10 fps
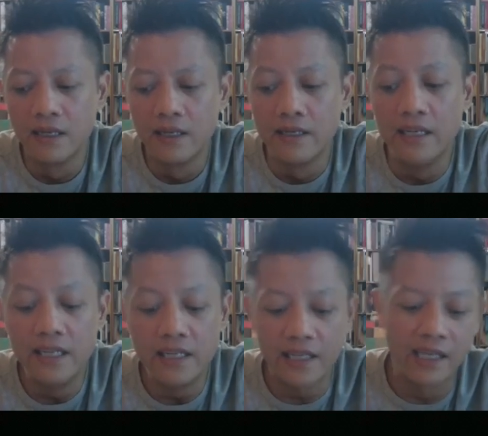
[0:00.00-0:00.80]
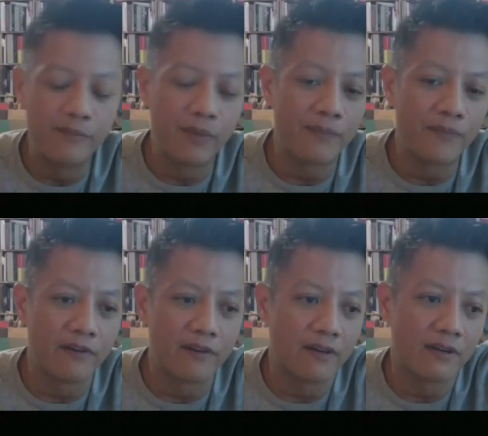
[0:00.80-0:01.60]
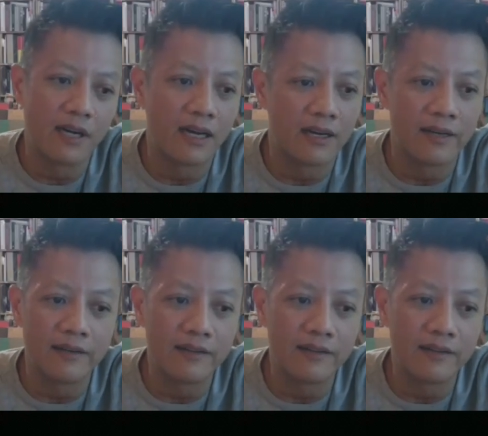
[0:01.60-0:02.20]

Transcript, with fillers: need to keep up their uh,